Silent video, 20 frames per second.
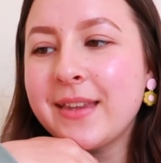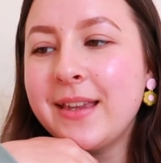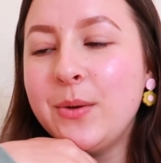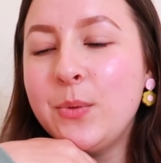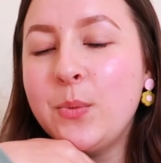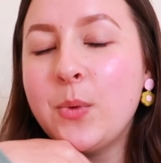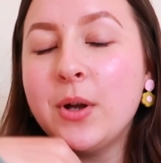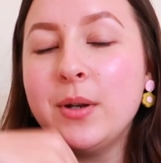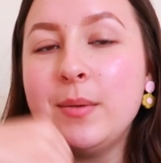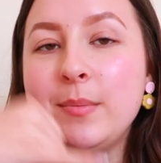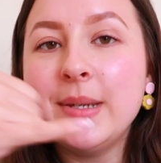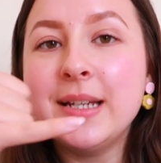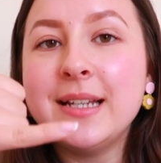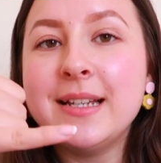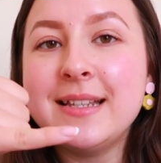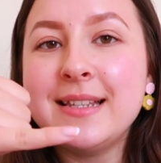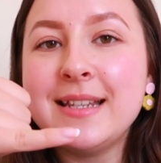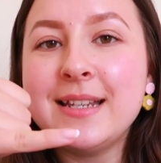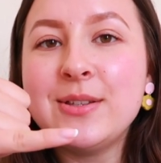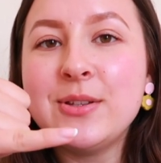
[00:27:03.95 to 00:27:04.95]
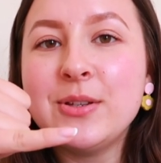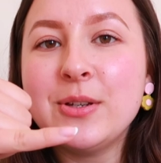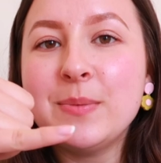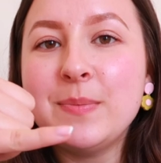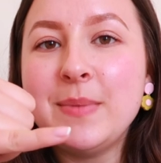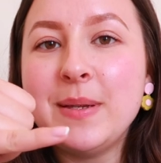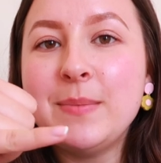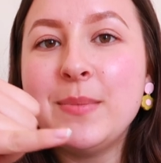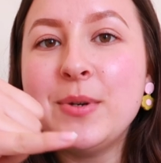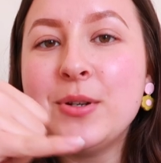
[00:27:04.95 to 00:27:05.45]
One, because it took
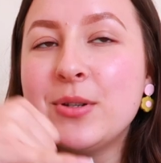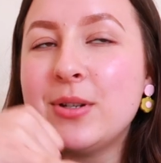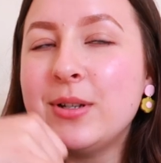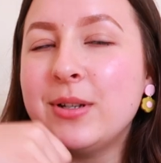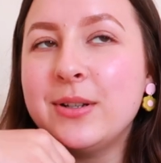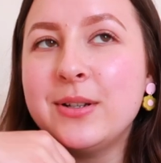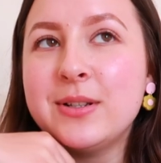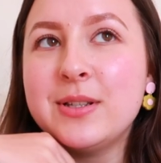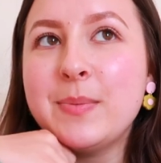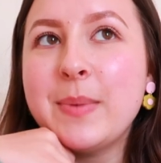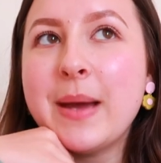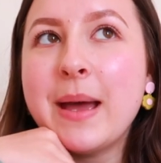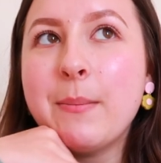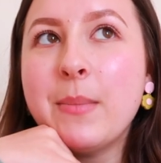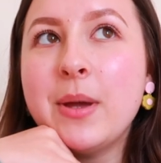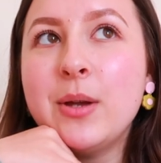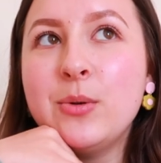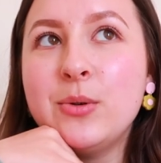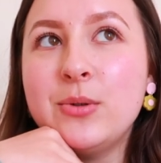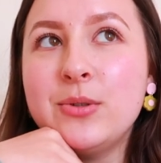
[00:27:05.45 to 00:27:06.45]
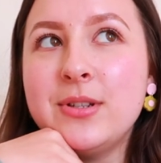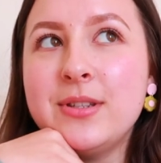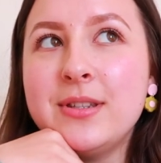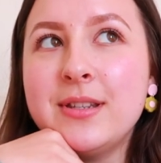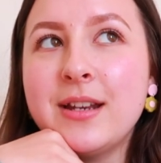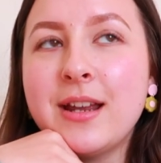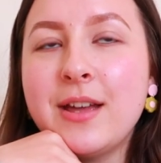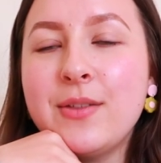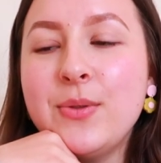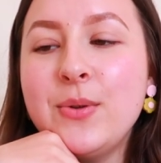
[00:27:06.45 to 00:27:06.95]
me much longer to pack my orders
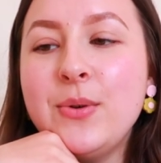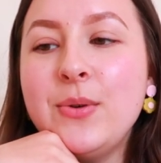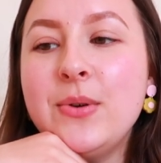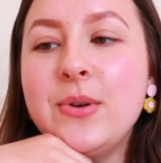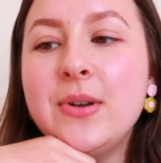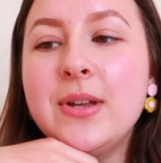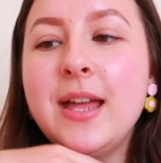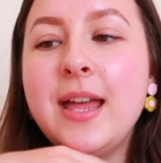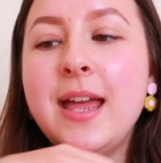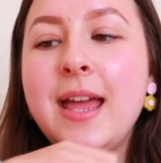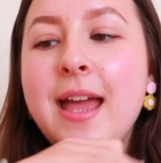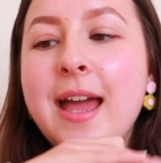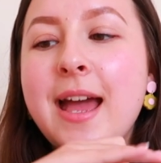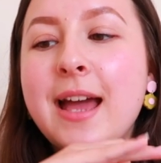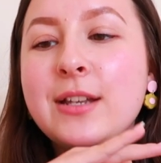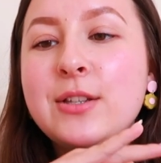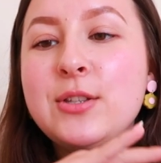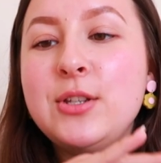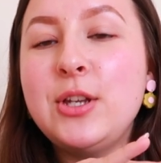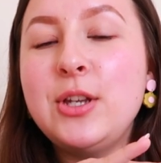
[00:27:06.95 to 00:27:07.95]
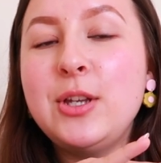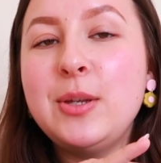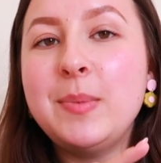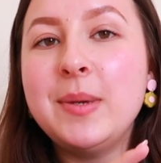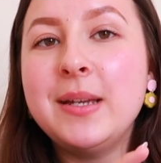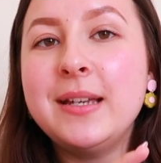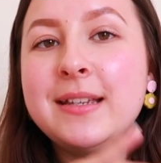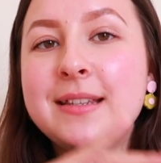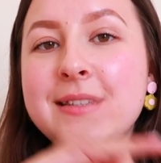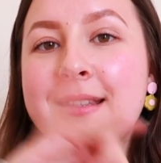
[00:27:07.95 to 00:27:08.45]
than I thought, and two,
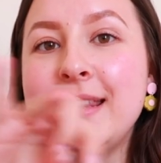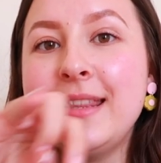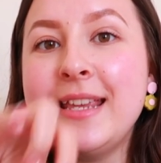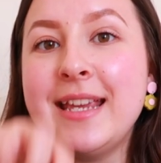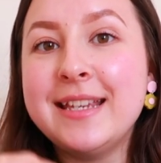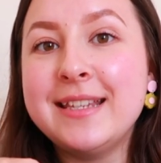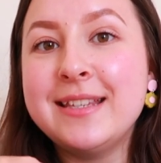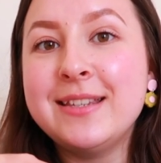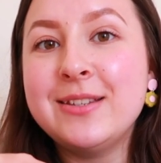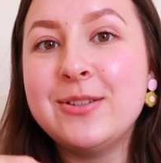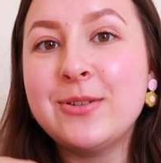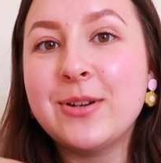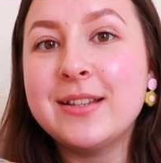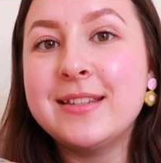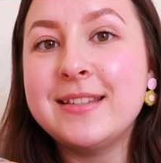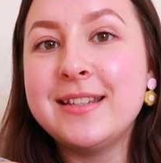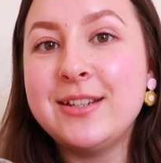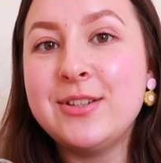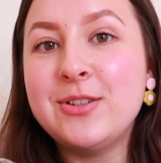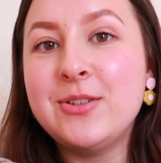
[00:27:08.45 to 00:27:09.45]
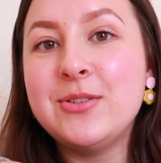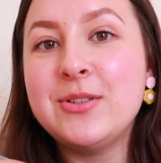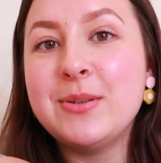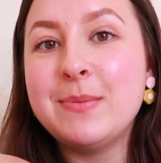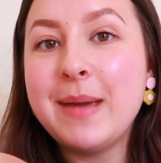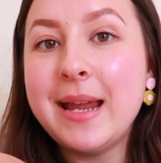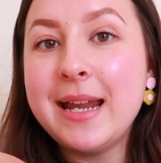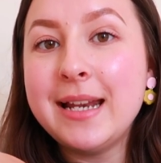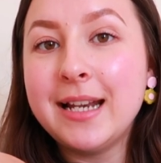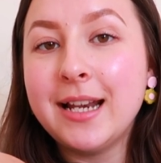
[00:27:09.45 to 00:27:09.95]
because this transition to
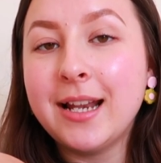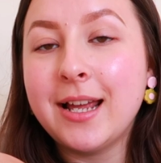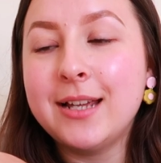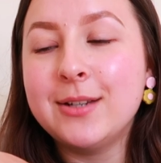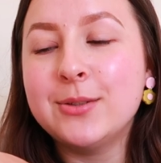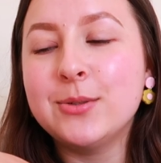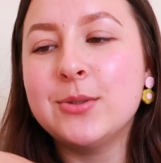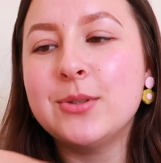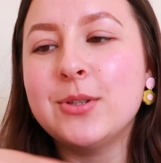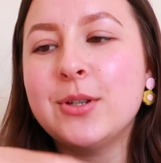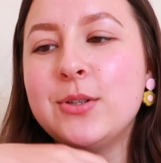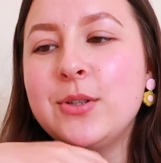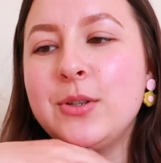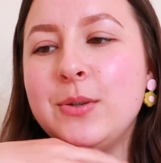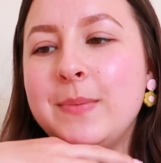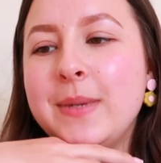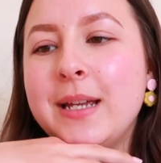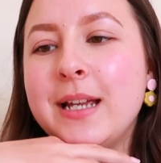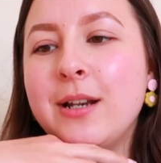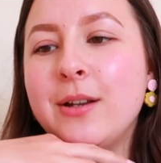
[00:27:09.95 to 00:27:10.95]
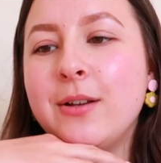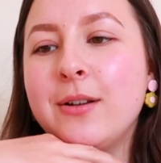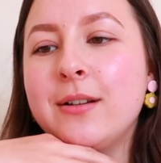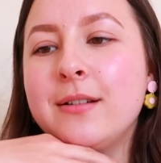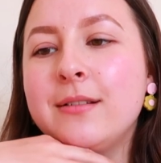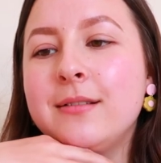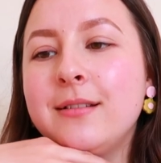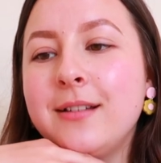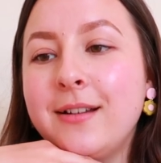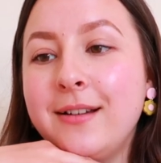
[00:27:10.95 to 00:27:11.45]
MailerLite also took me a lot
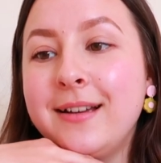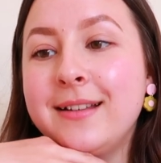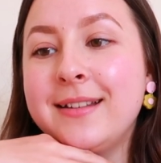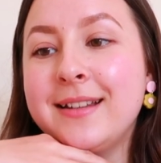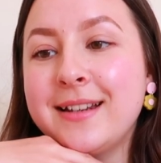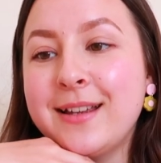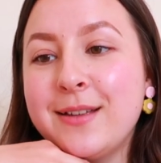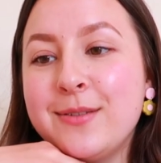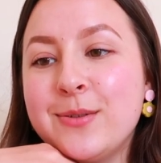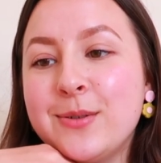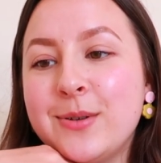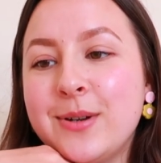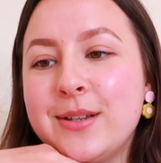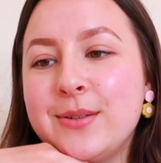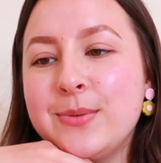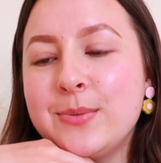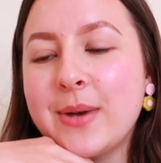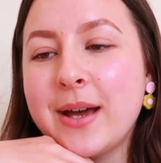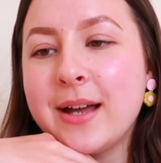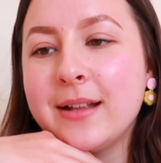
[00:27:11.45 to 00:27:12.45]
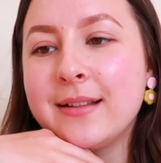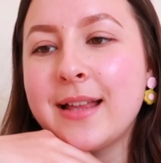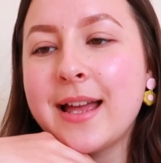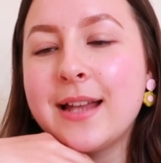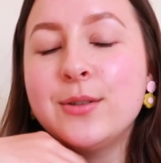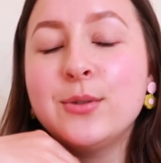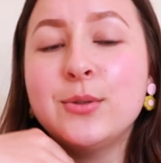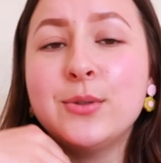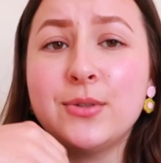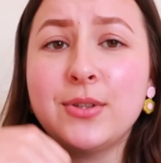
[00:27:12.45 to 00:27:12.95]
longer than I thought as well,
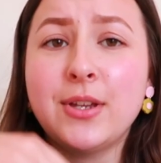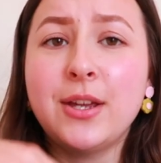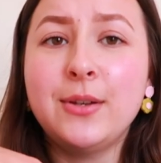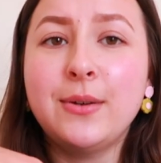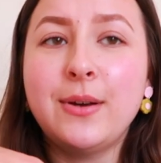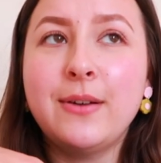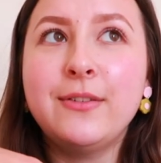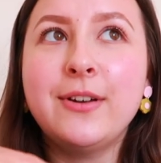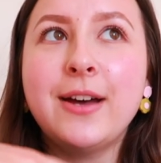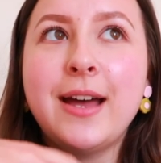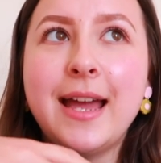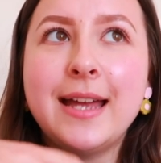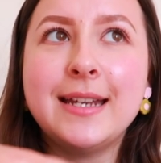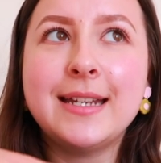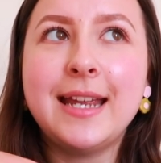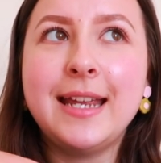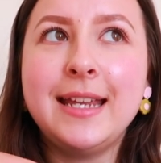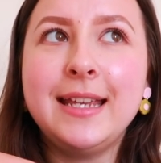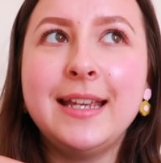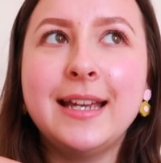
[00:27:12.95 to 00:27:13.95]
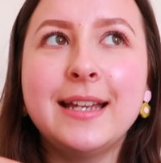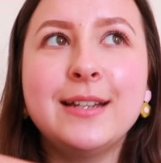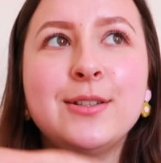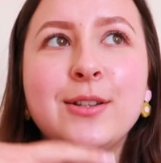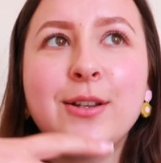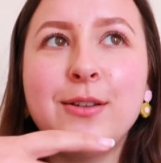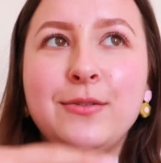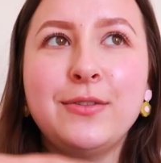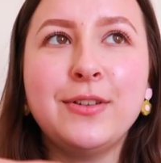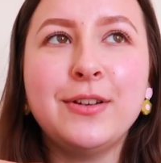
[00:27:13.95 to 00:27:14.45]
and also I've got a headache and
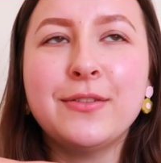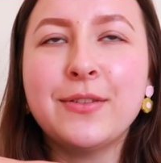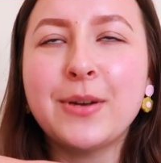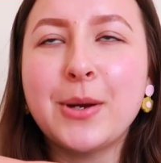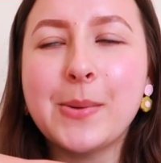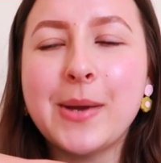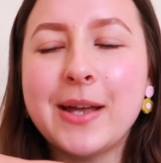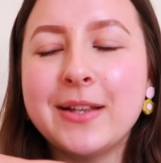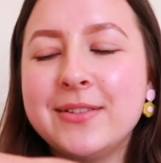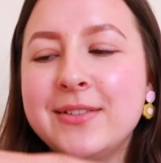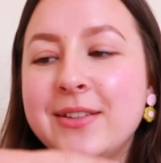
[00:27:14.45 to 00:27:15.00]
don't feel very well.